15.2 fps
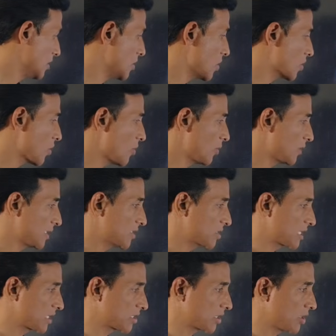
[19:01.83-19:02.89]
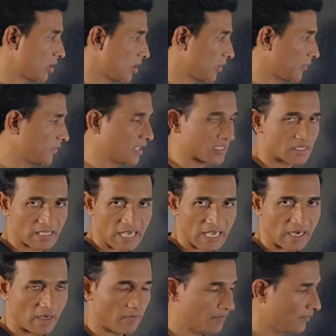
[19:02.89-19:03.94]
Locomotory structure of the
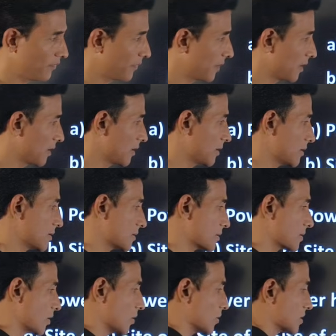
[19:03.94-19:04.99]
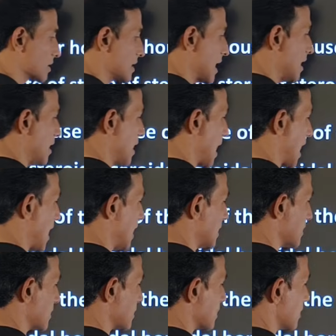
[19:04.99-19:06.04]
cell. So cell
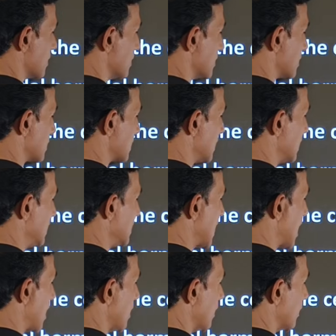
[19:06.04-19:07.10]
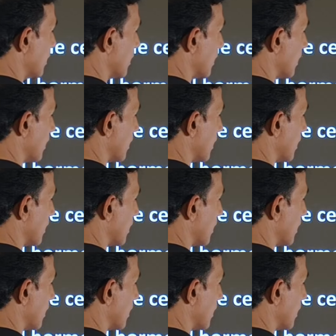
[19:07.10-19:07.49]
has cilia,